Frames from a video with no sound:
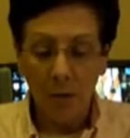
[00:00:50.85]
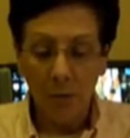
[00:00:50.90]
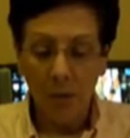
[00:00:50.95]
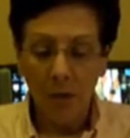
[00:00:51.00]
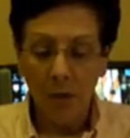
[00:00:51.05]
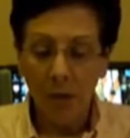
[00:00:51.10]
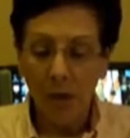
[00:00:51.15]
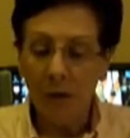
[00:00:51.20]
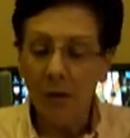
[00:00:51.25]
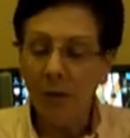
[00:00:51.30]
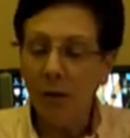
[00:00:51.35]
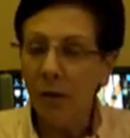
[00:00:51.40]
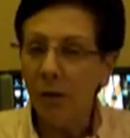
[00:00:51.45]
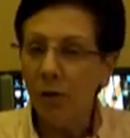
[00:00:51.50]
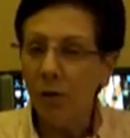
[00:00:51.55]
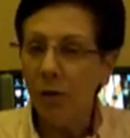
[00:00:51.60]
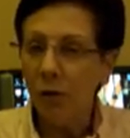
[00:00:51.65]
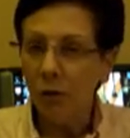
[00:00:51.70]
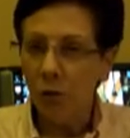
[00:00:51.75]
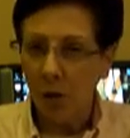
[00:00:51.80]
but seeing that
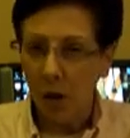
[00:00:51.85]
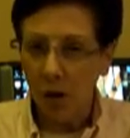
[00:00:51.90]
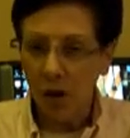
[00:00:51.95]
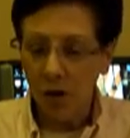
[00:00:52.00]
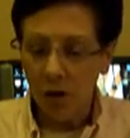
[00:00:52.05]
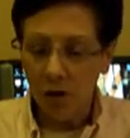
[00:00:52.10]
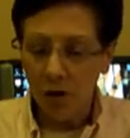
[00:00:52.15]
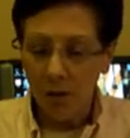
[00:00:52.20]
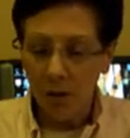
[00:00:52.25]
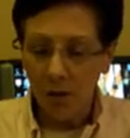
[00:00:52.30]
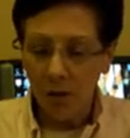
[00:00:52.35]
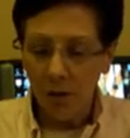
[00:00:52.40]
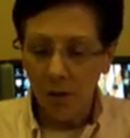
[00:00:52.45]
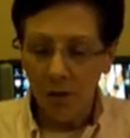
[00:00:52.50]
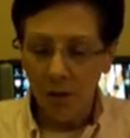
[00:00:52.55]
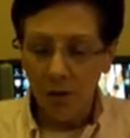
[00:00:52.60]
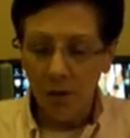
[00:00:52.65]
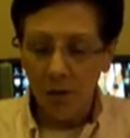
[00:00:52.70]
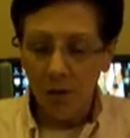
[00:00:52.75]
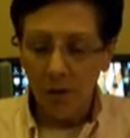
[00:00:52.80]
destruction
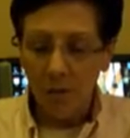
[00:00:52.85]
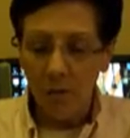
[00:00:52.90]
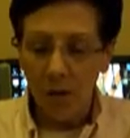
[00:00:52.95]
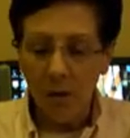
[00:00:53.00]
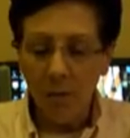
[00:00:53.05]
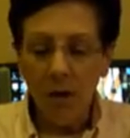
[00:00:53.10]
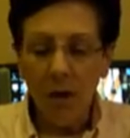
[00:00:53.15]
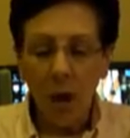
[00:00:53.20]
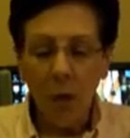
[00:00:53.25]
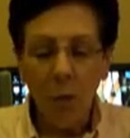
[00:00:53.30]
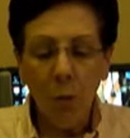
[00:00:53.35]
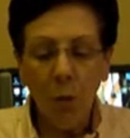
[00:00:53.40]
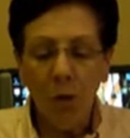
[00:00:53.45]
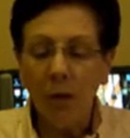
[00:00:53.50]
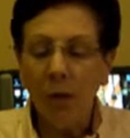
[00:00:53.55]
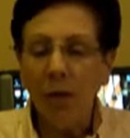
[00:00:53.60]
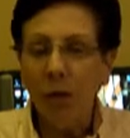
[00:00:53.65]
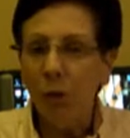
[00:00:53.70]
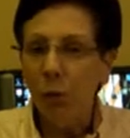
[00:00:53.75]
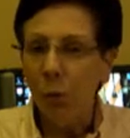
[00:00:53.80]
made me unwilling